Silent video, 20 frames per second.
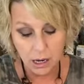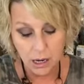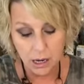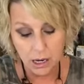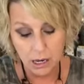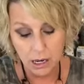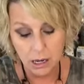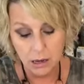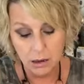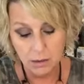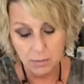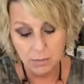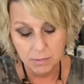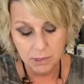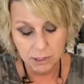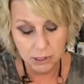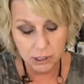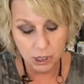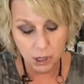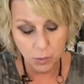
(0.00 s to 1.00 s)
Um,
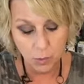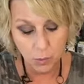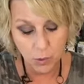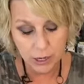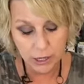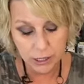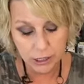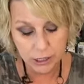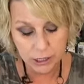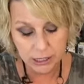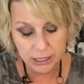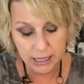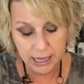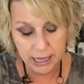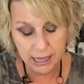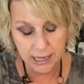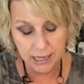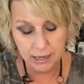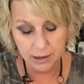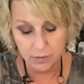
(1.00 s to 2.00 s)
so we're just
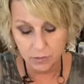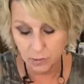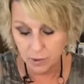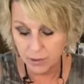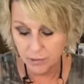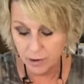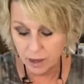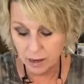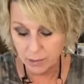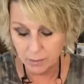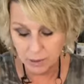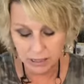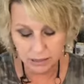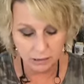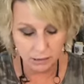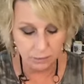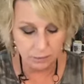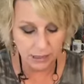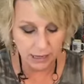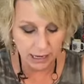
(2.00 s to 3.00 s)
kind of, we've got to be a
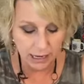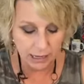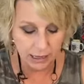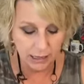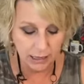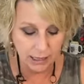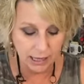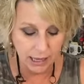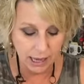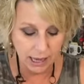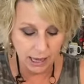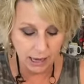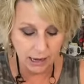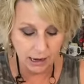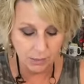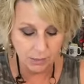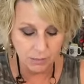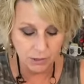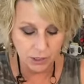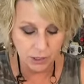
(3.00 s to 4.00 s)
little bit ahead of the
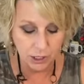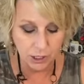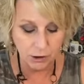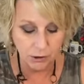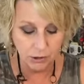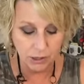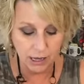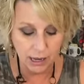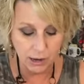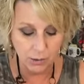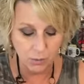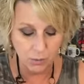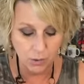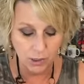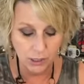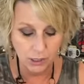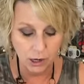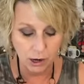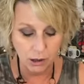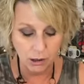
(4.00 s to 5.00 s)
game so that
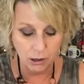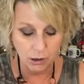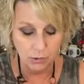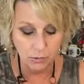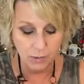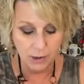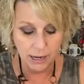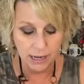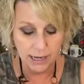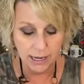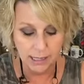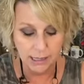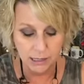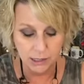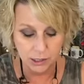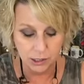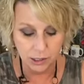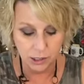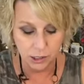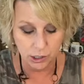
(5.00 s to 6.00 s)
when y'all are ready
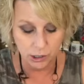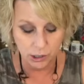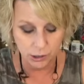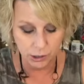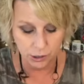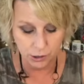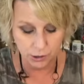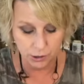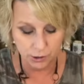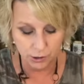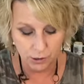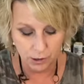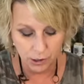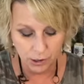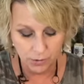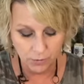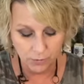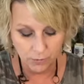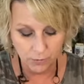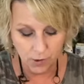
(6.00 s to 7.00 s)
to start your
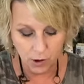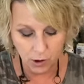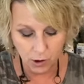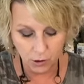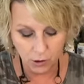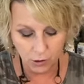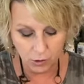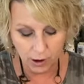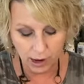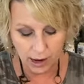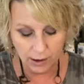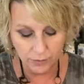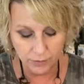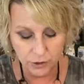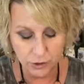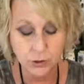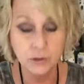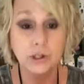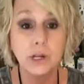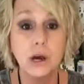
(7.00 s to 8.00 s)
fall
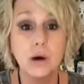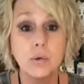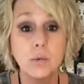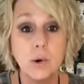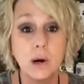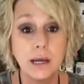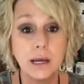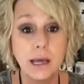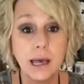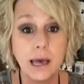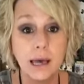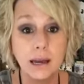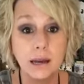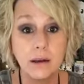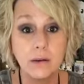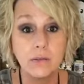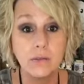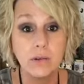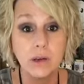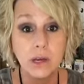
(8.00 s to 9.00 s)
crafts, you'll know what kind
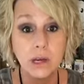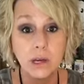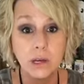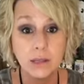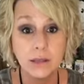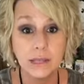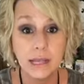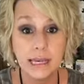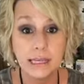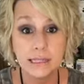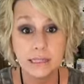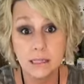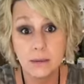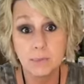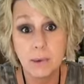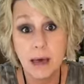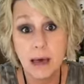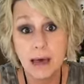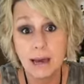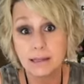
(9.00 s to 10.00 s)
of things to
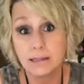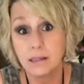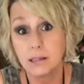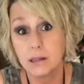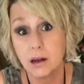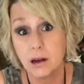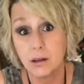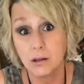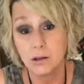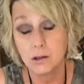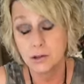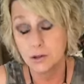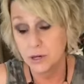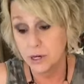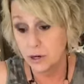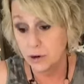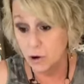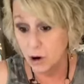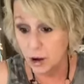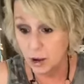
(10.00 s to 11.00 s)
buy at the Dollar Tree or